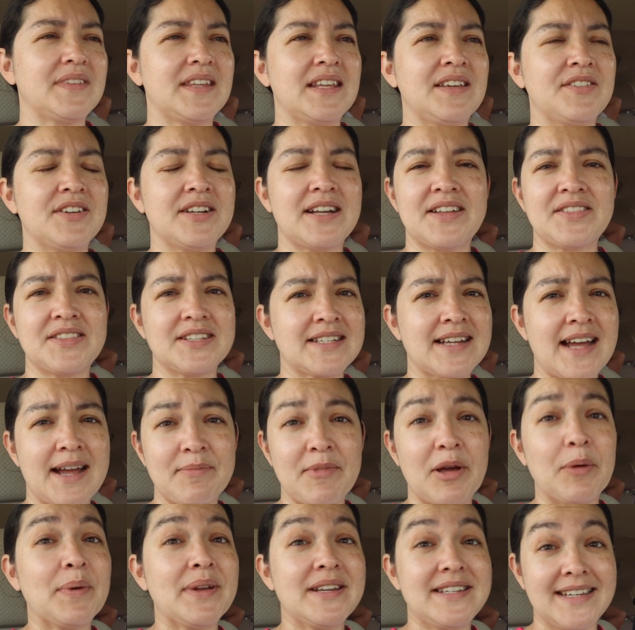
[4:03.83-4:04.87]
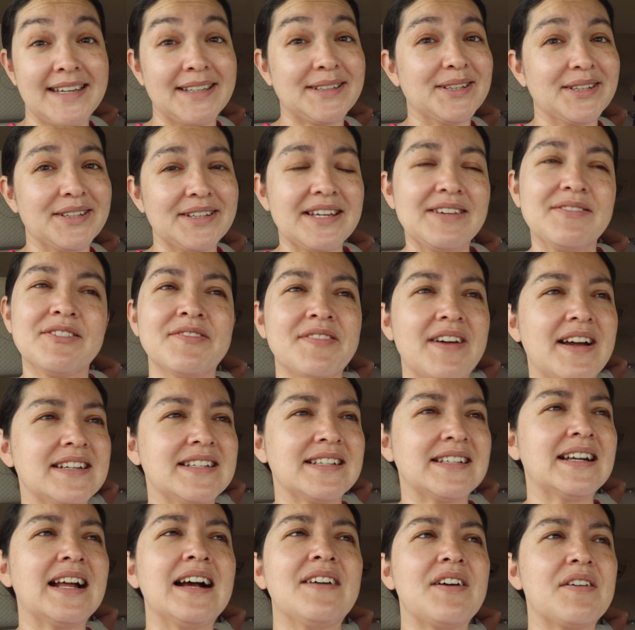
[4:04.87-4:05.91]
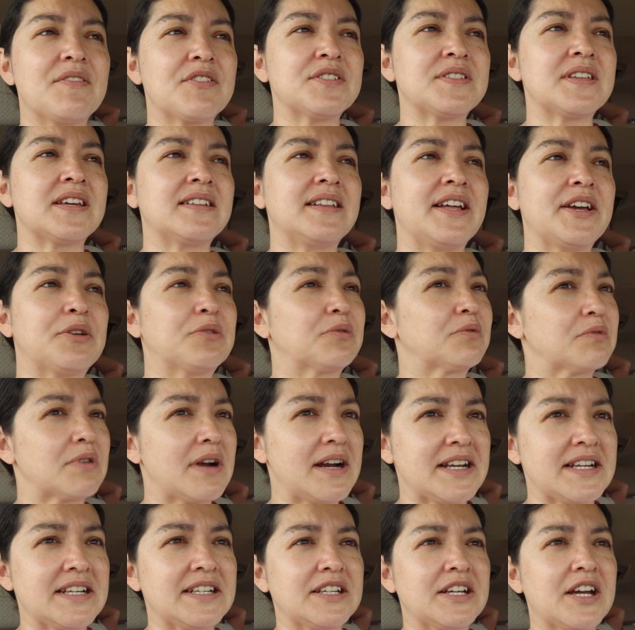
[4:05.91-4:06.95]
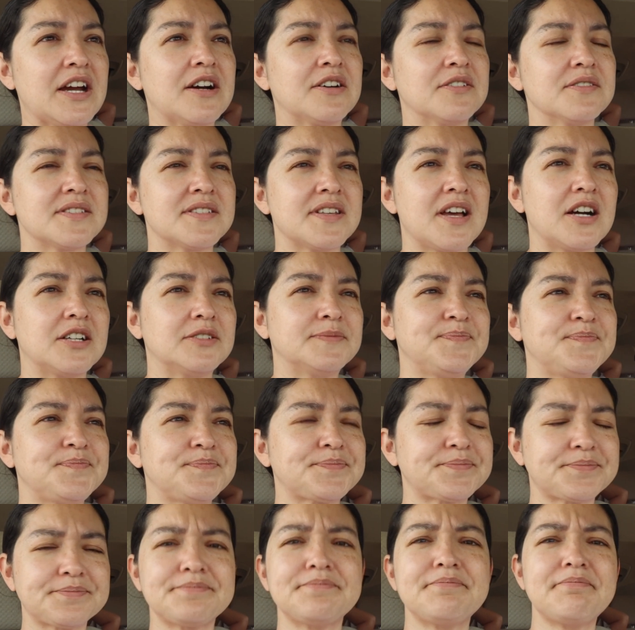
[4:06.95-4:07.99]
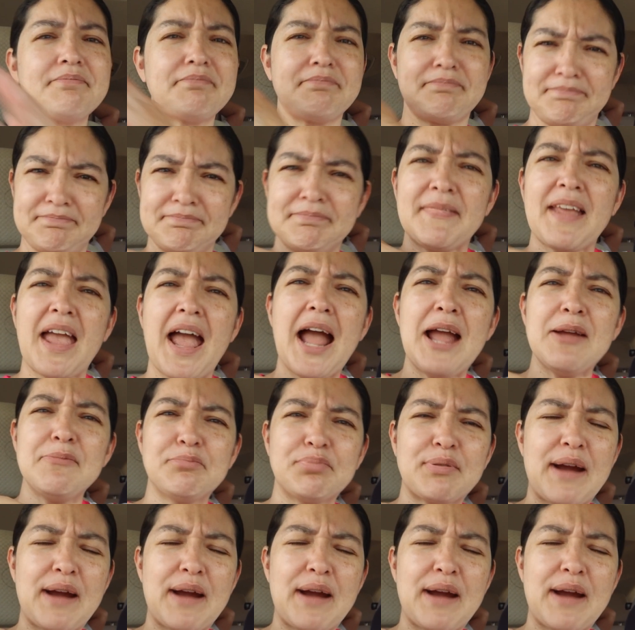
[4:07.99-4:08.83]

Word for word: even at the time that we did leave, if I didn't have everything like ready to go. So I'm